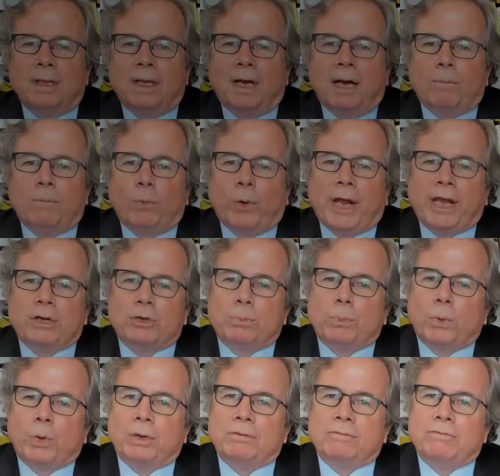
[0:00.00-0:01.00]
I'm Randall
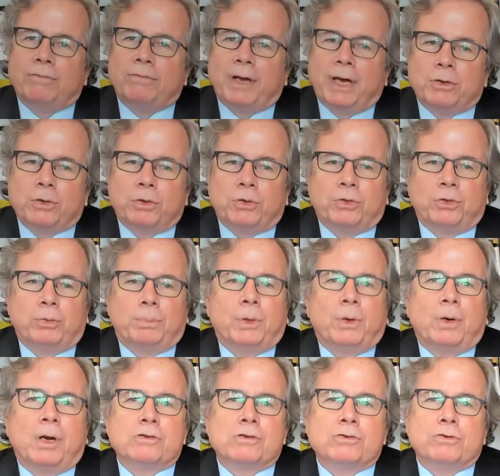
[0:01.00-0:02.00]
Morton, founder of the
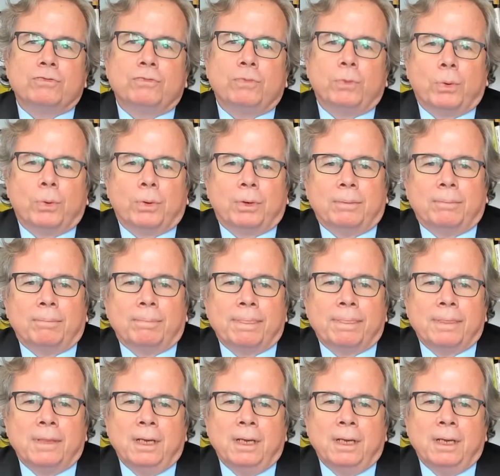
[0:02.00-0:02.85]
Progressive Forum.